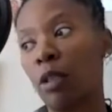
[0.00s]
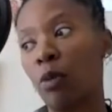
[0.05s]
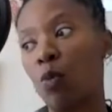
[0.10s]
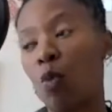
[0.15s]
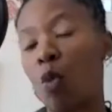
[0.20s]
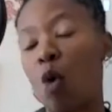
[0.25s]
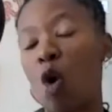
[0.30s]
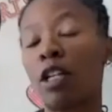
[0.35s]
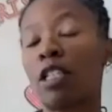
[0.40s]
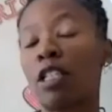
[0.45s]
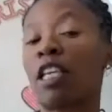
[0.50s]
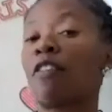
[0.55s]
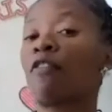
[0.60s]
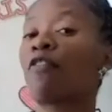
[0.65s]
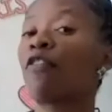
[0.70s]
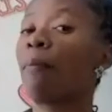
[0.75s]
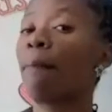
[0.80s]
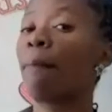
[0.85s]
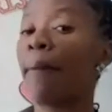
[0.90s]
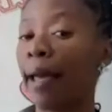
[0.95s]
wanting
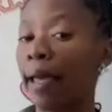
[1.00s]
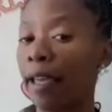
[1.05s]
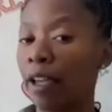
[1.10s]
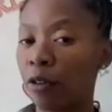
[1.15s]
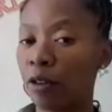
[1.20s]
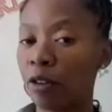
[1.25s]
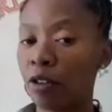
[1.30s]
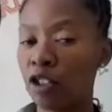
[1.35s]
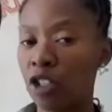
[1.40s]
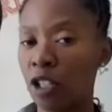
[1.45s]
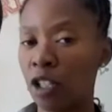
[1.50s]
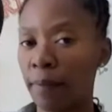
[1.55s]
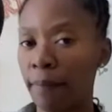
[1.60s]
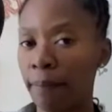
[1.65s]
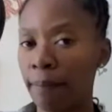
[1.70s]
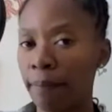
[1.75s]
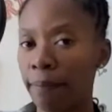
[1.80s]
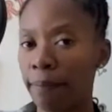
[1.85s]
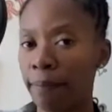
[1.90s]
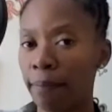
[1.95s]
from my energy.
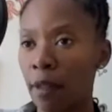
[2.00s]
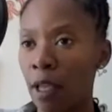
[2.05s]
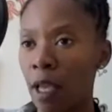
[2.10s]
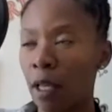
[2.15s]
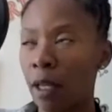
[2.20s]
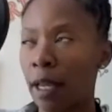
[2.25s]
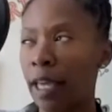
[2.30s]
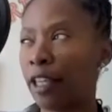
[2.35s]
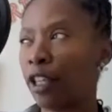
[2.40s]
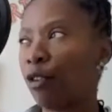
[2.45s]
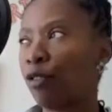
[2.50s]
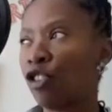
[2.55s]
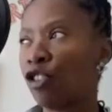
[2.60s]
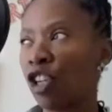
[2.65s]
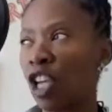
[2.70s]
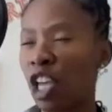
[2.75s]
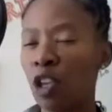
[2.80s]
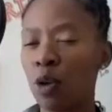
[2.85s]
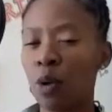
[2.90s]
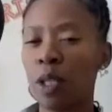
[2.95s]
Like, you
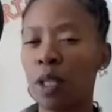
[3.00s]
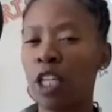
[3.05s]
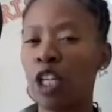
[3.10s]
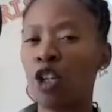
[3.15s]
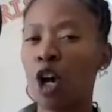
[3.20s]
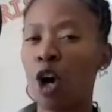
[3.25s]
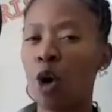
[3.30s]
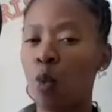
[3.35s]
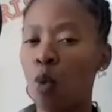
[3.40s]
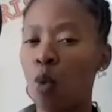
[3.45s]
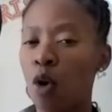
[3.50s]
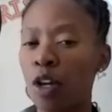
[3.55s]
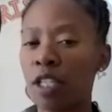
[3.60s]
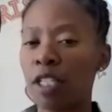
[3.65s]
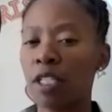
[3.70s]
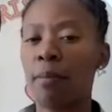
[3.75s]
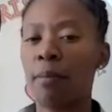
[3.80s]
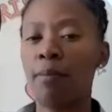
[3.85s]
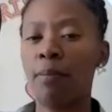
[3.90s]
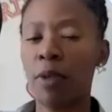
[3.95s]
genuinely don't want
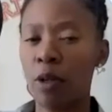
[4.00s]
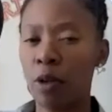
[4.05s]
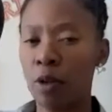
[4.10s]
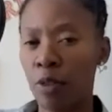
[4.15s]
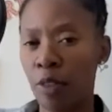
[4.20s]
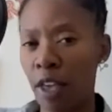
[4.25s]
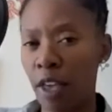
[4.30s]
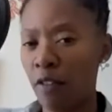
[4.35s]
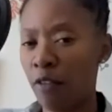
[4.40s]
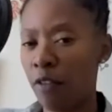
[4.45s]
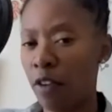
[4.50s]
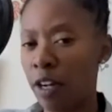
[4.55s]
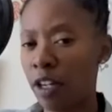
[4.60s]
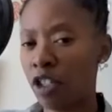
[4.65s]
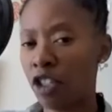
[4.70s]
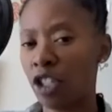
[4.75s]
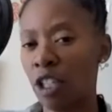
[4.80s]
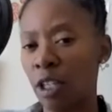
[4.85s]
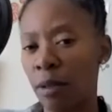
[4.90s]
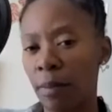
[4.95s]
to build that
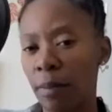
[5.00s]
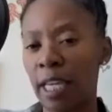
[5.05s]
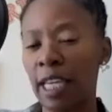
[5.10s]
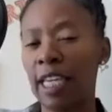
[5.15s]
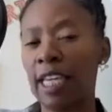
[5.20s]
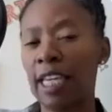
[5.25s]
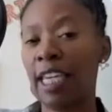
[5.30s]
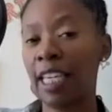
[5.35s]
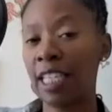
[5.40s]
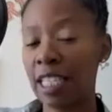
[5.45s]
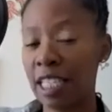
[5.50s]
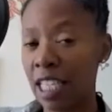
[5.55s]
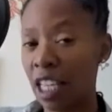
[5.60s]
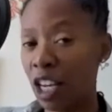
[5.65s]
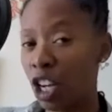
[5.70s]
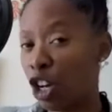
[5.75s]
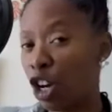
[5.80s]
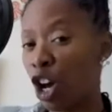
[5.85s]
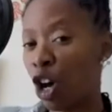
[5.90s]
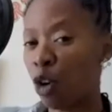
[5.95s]
friendship and get to
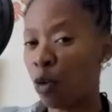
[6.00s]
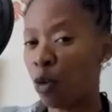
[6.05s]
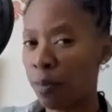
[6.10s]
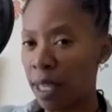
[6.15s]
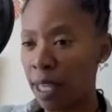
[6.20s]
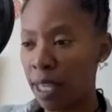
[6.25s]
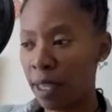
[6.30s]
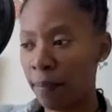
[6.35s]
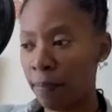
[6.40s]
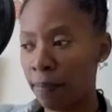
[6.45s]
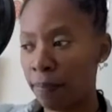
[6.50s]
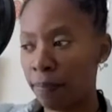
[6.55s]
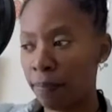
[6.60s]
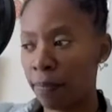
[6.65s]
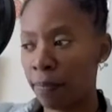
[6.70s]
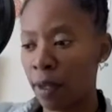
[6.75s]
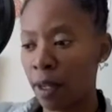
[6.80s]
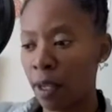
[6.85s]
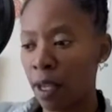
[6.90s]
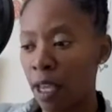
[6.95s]
know me
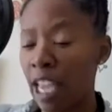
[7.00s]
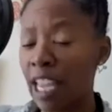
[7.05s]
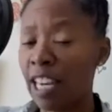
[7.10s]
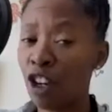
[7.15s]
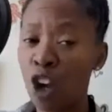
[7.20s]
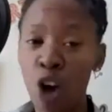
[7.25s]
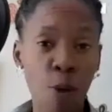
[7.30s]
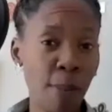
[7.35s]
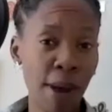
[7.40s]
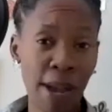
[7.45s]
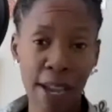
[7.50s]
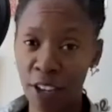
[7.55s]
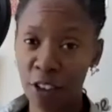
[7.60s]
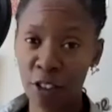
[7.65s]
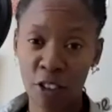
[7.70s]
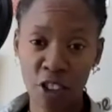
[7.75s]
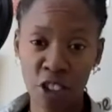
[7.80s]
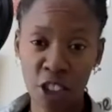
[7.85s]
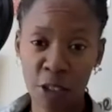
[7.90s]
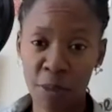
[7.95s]
and know my
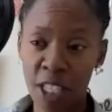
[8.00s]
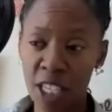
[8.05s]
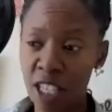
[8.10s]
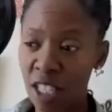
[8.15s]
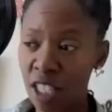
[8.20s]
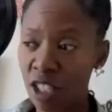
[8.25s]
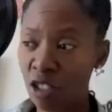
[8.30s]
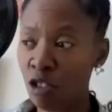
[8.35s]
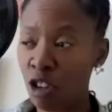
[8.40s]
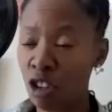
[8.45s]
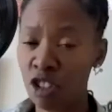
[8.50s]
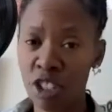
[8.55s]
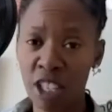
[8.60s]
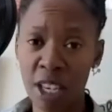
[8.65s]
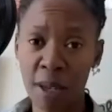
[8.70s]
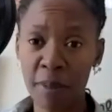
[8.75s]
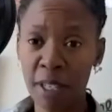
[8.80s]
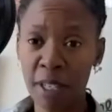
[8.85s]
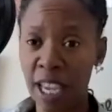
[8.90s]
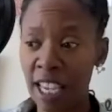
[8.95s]
energy, because, you know,
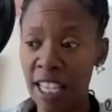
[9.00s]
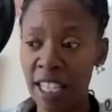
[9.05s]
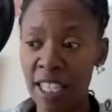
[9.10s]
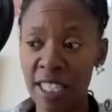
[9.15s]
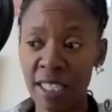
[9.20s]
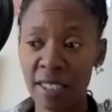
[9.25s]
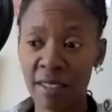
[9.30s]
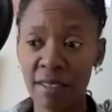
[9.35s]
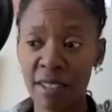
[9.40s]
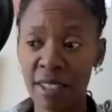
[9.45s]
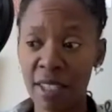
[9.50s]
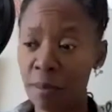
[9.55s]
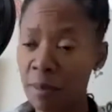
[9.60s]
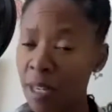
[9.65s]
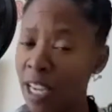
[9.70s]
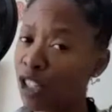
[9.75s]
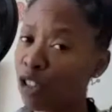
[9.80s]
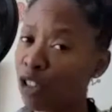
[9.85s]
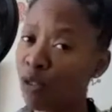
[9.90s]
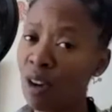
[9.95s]
some days
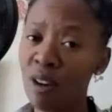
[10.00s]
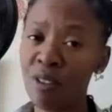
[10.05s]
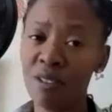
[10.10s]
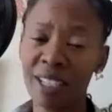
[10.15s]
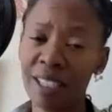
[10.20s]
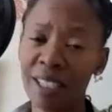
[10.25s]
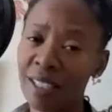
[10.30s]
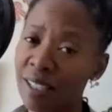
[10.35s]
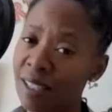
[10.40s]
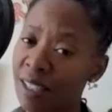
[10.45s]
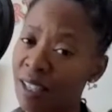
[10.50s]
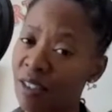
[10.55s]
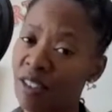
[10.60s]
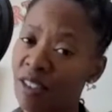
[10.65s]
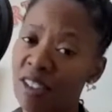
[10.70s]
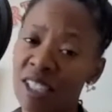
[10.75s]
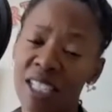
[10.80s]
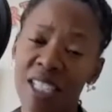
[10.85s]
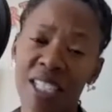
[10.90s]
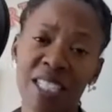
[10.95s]
you're going to get this
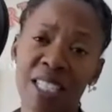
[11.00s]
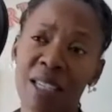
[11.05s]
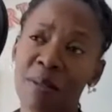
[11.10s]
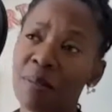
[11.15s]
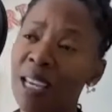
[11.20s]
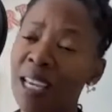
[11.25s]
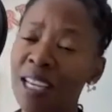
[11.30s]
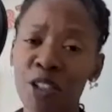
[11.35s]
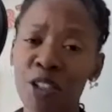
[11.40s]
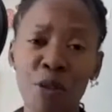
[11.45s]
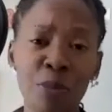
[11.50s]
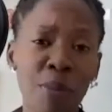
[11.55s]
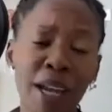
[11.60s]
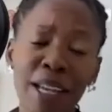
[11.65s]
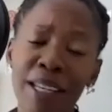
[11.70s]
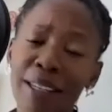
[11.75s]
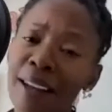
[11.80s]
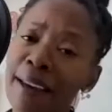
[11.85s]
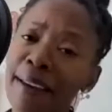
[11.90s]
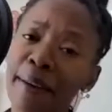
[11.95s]
energy and some days you
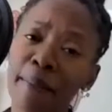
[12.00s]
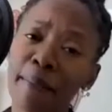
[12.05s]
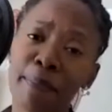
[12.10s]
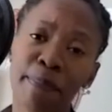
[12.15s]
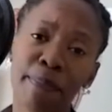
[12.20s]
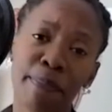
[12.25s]
might not.